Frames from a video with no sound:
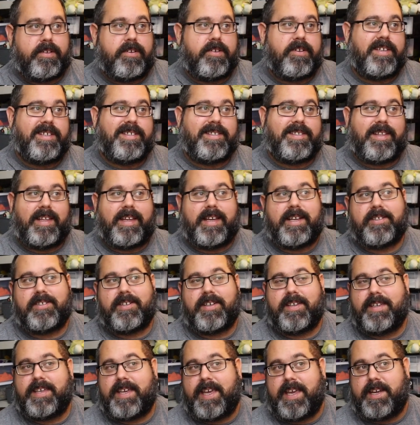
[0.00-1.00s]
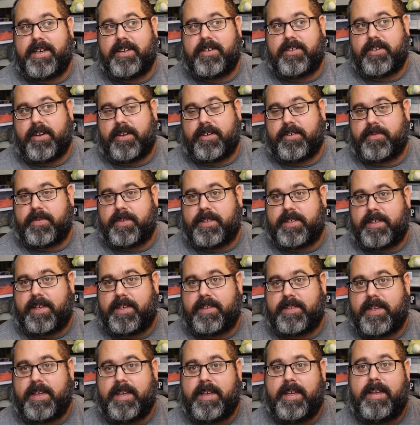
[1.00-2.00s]
Cookie slash candy jar is what it
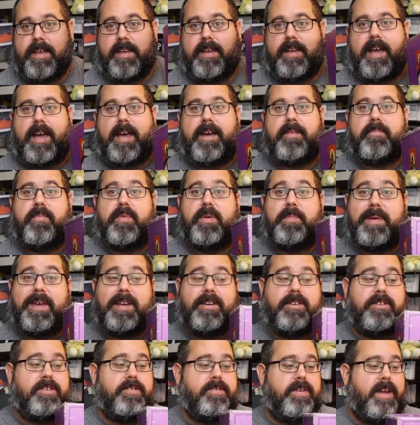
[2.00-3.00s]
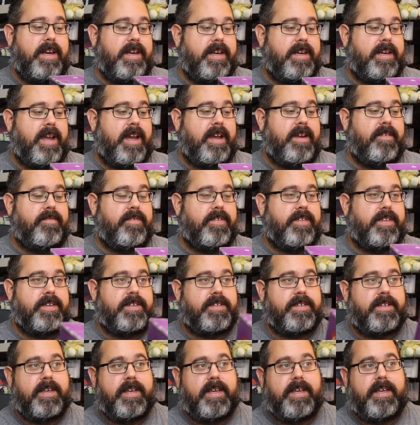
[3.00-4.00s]
says. Um, we paid two ninety nine for
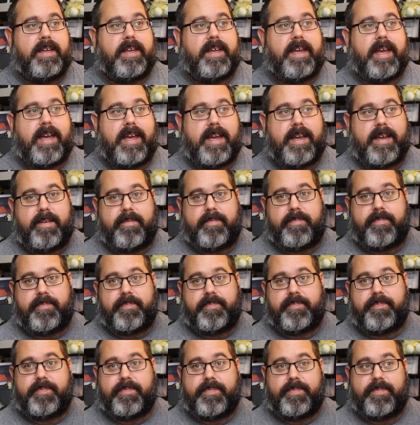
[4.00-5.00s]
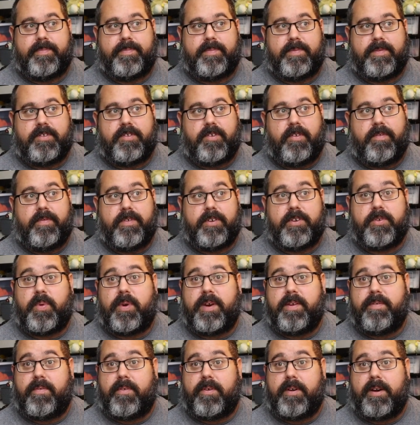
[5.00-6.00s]
this. Um, sold for
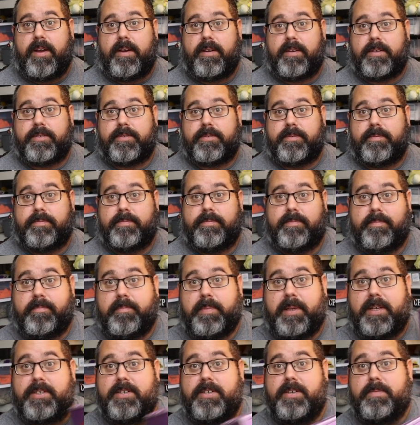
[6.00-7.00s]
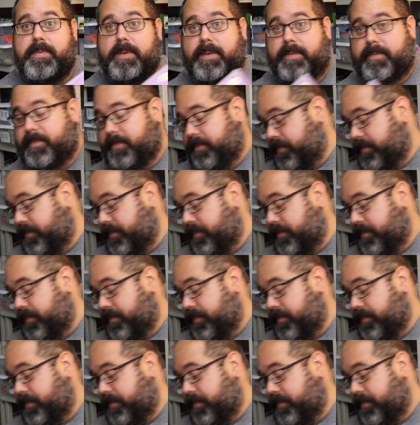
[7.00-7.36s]
$24 plus shipping.